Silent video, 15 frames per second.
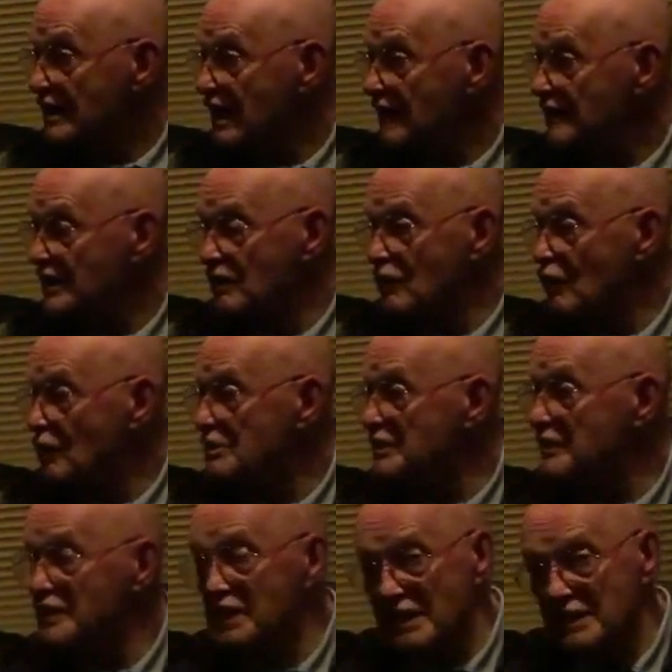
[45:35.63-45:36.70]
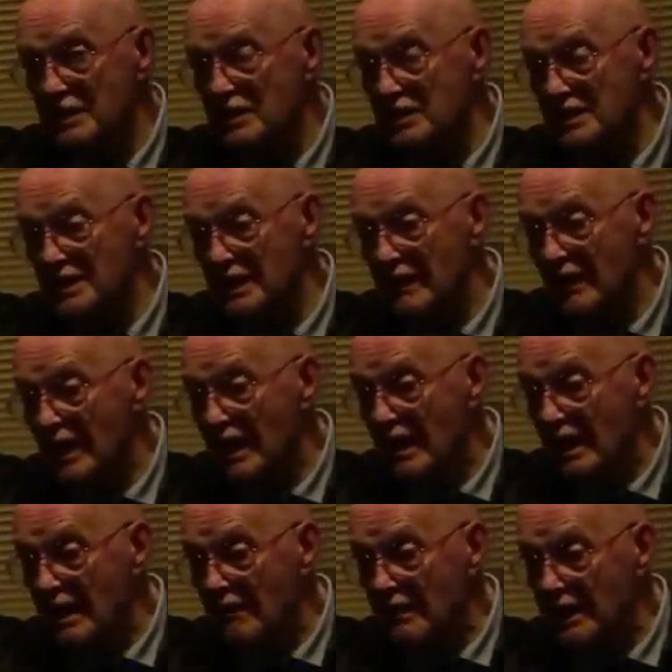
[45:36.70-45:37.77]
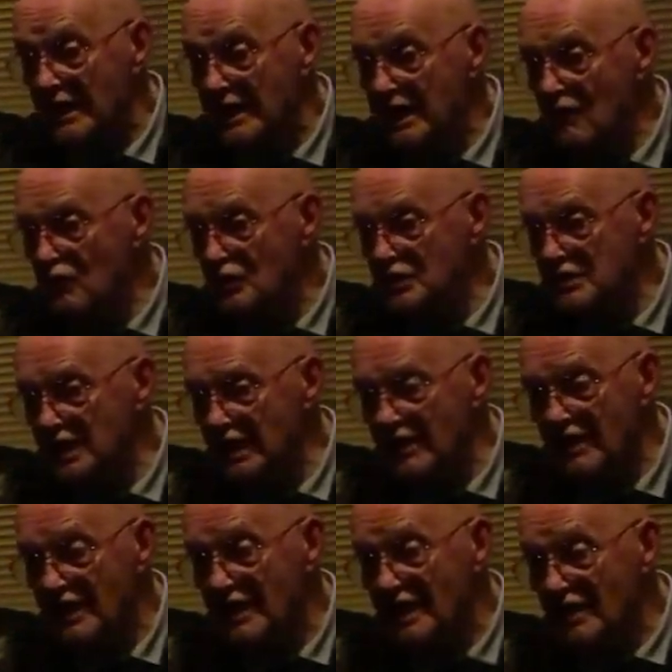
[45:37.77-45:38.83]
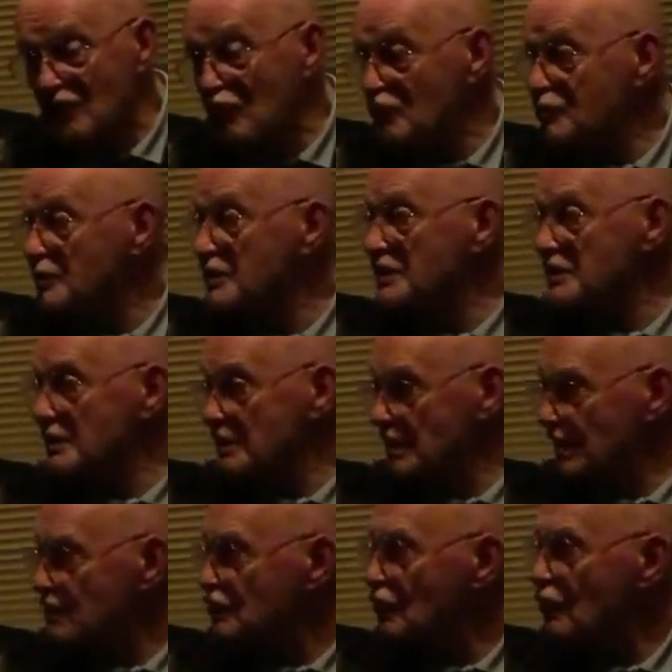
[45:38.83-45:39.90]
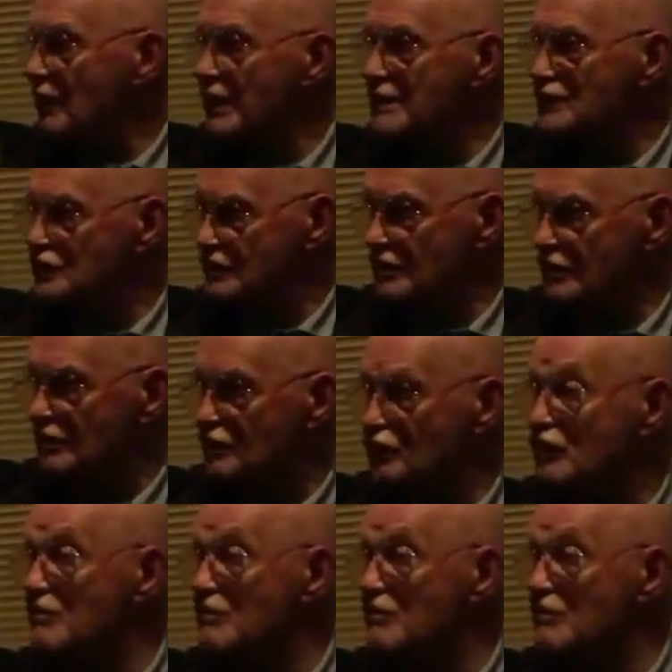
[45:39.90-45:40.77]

I can't think what it was. Yeah, and he was, of course, with the Glasgow Rangers club.